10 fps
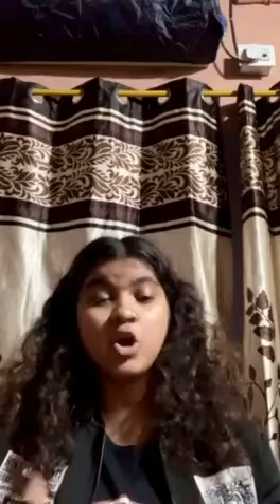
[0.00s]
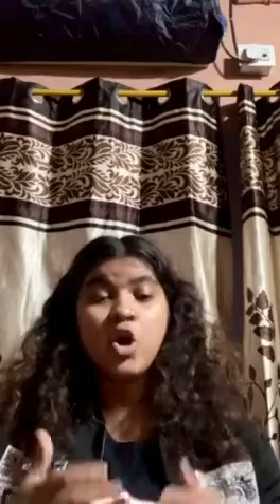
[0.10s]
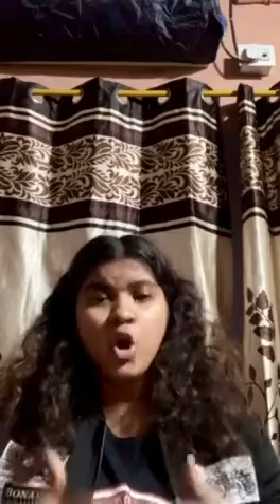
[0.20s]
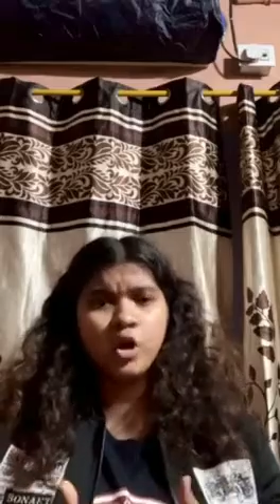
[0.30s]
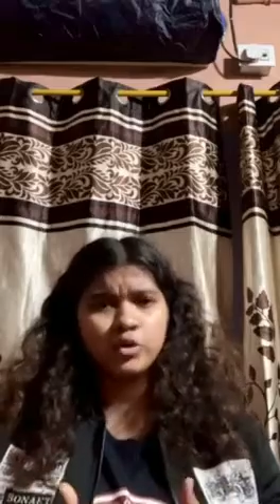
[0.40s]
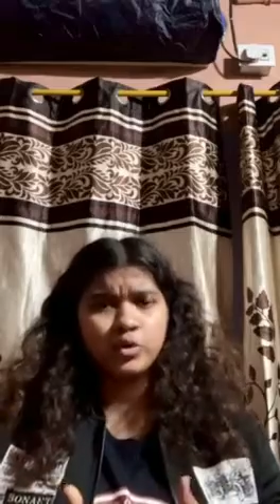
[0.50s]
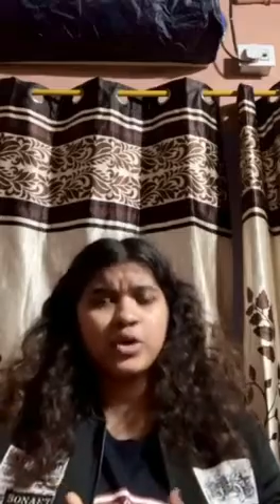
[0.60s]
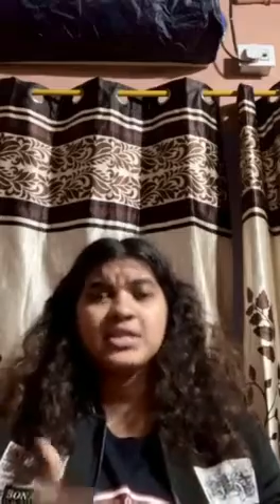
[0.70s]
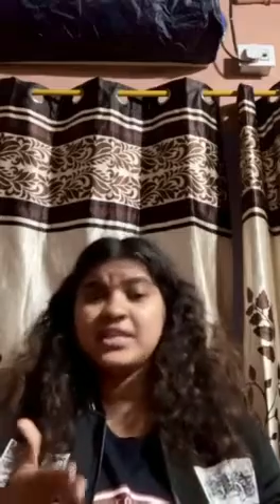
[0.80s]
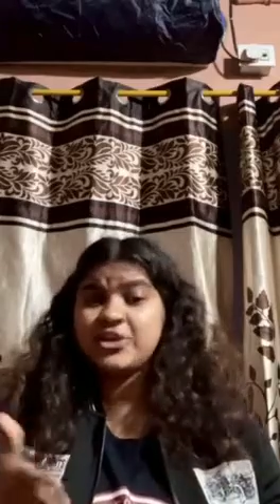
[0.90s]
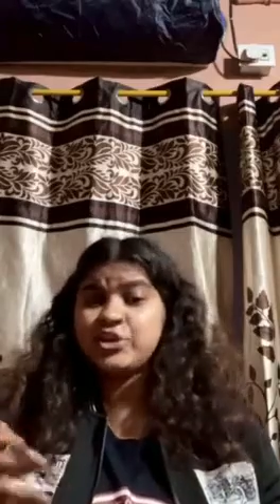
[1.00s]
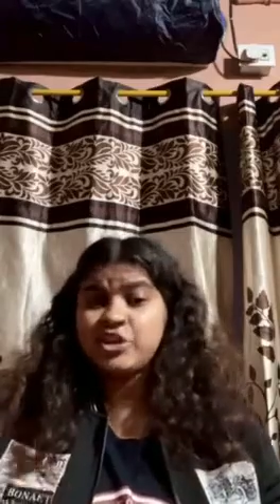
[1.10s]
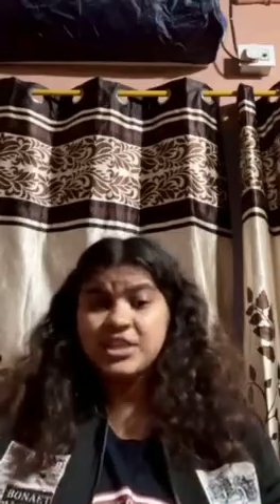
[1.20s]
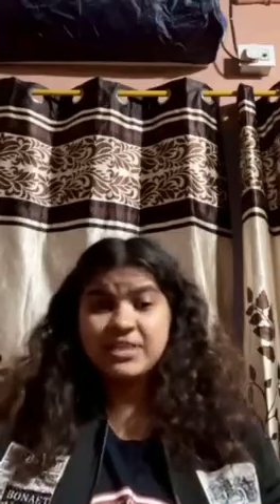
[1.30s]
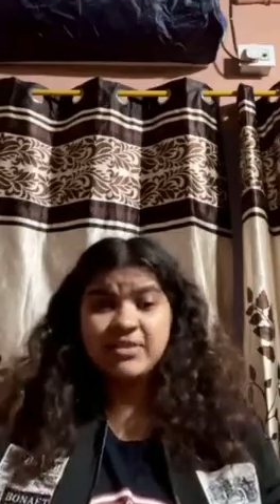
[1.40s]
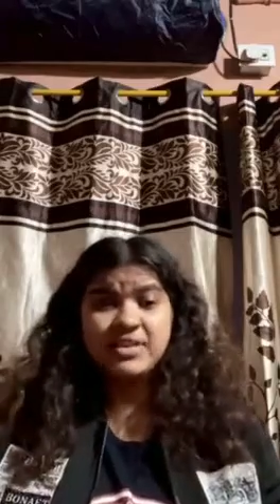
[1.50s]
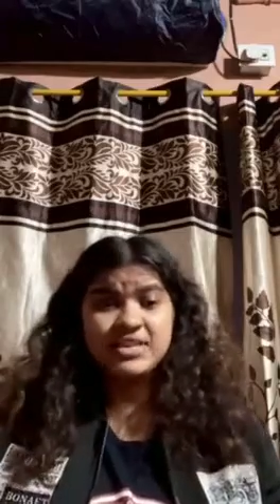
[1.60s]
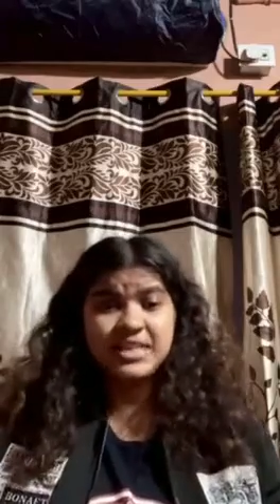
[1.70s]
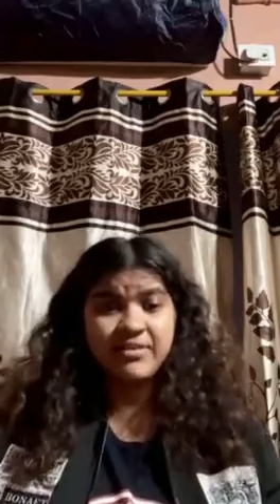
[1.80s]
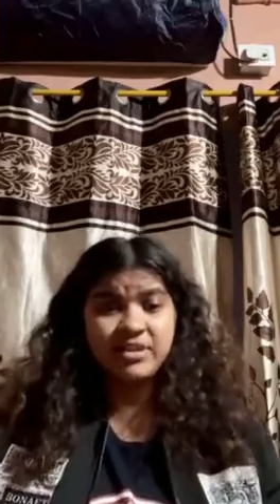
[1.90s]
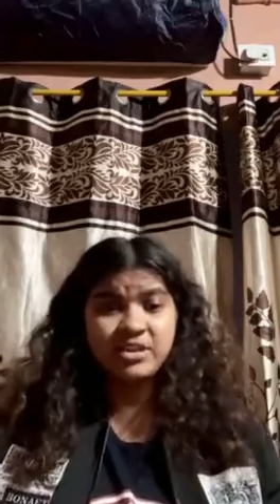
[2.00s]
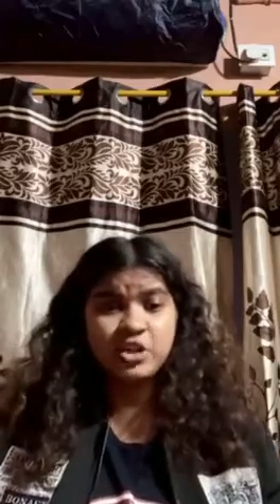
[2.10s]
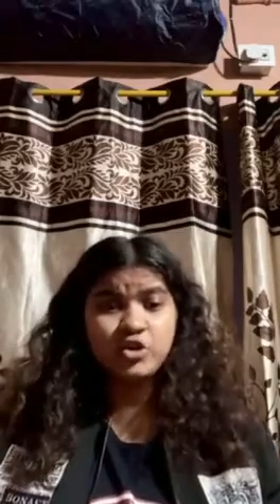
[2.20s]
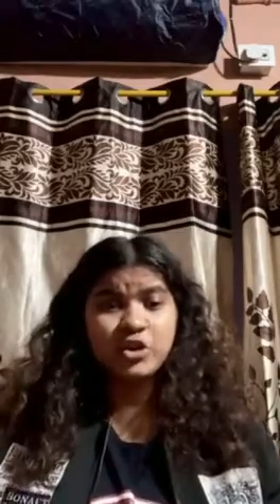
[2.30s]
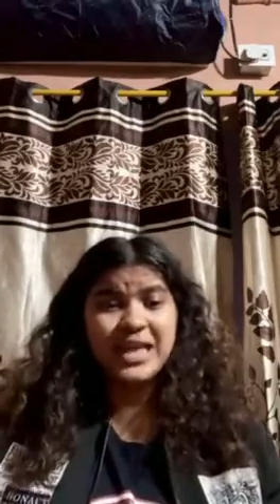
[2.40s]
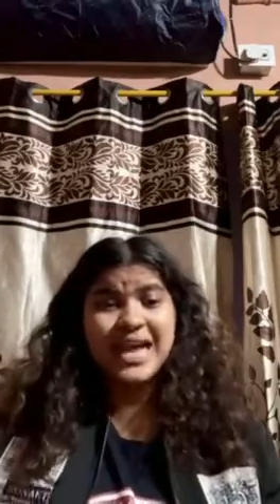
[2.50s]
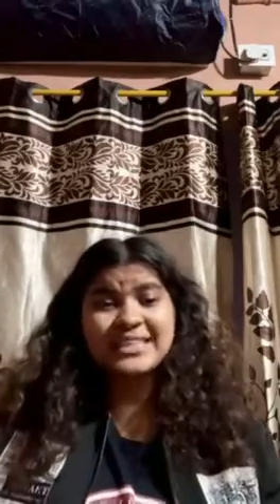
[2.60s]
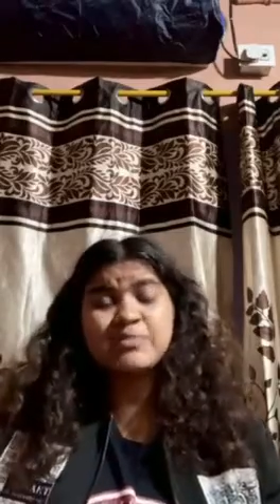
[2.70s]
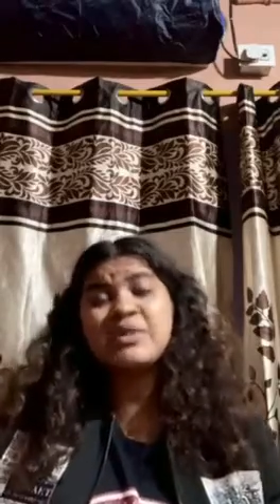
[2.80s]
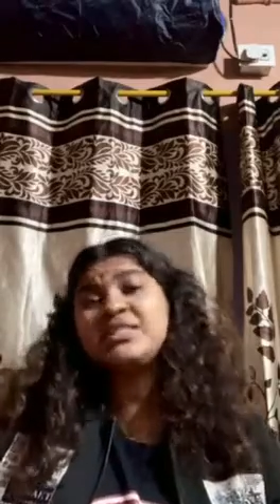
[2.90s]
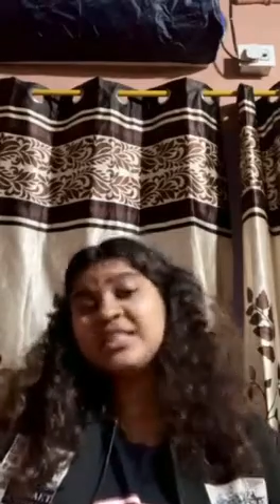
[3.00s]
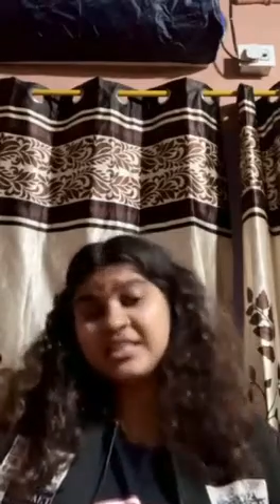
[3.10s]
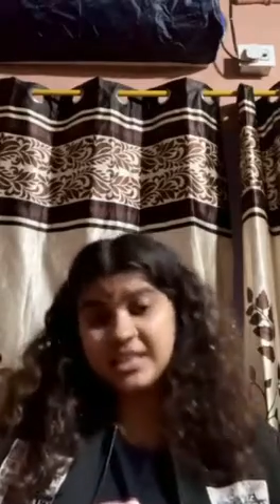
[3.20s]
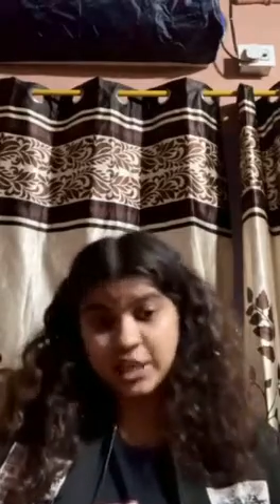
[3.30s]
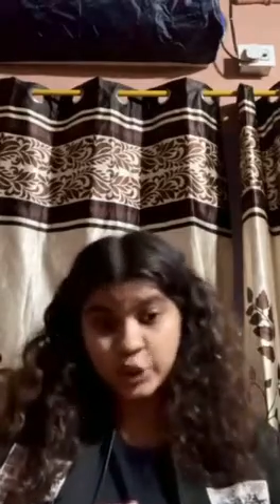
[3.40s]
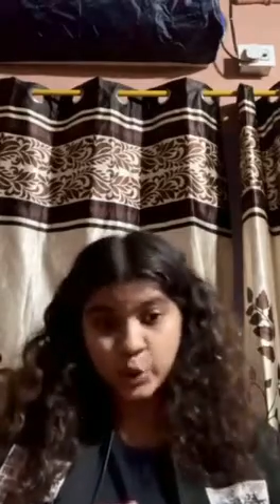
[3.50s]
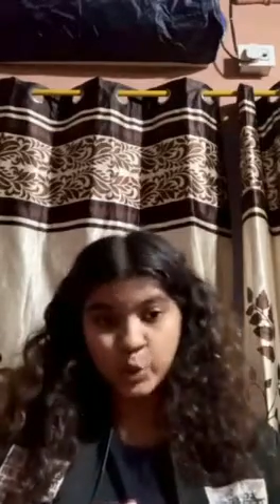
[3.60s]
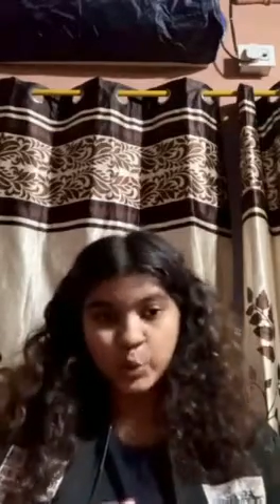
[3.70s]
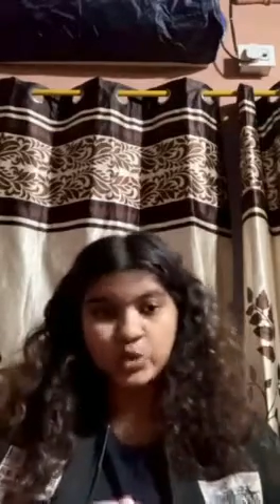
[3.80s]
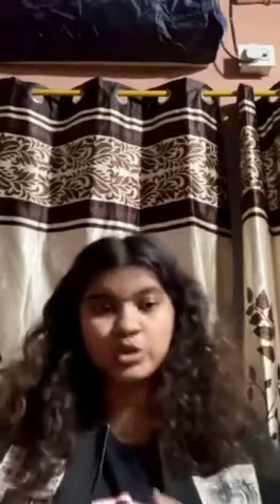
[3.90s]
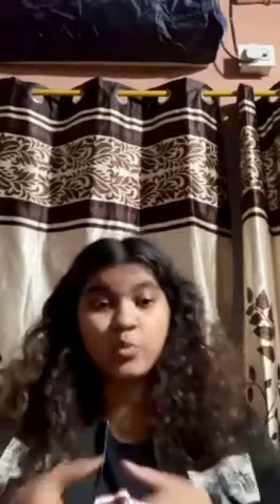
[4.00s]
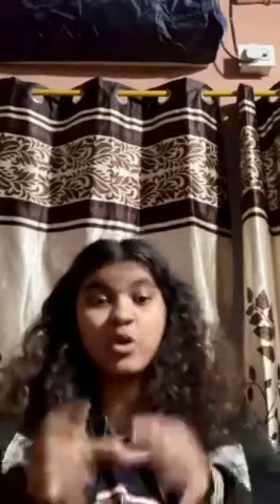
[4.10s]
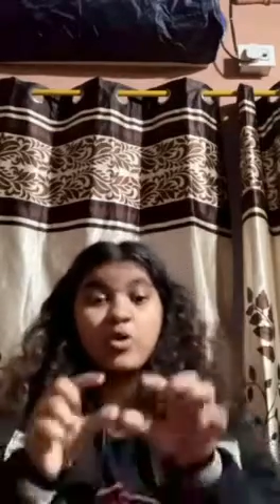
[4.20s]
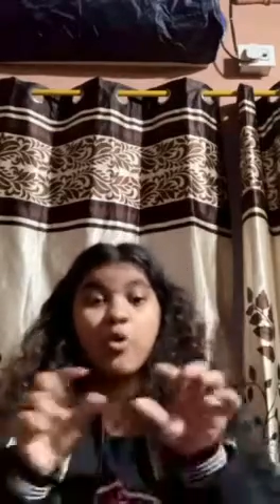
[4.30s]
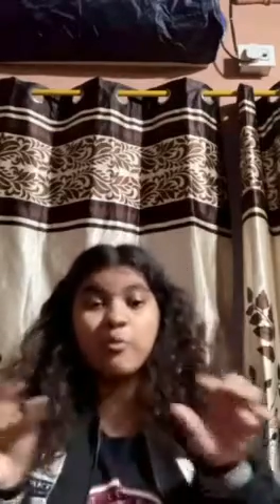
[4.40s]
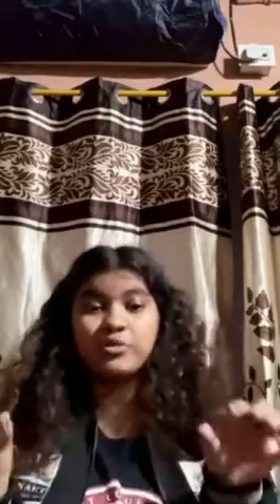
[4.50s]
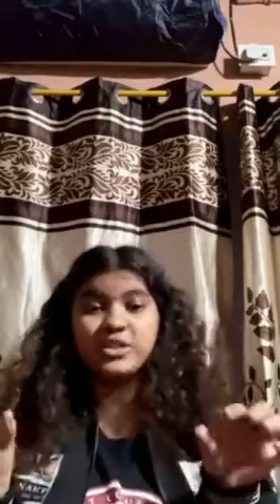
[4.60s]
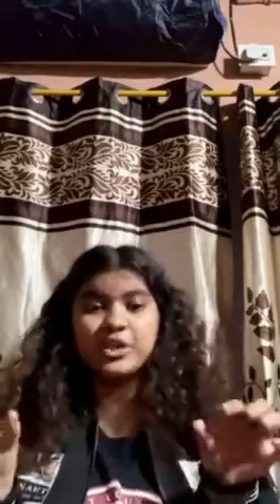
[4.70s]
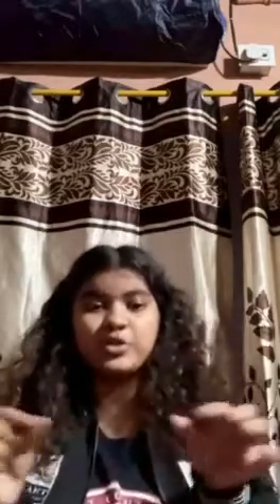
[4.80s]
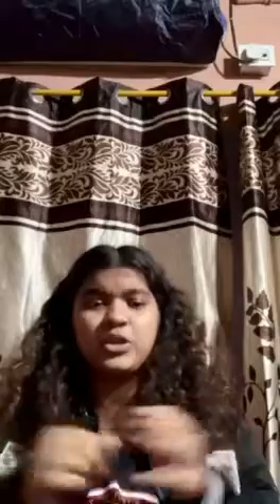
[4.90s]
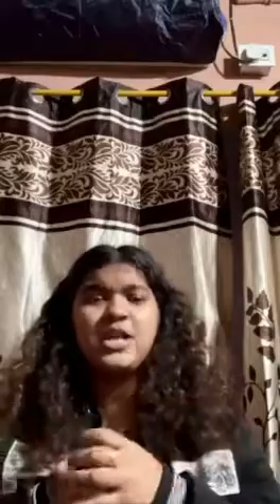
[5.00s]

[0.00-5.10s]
Although Section 377 did not explicitly include the word homosexual,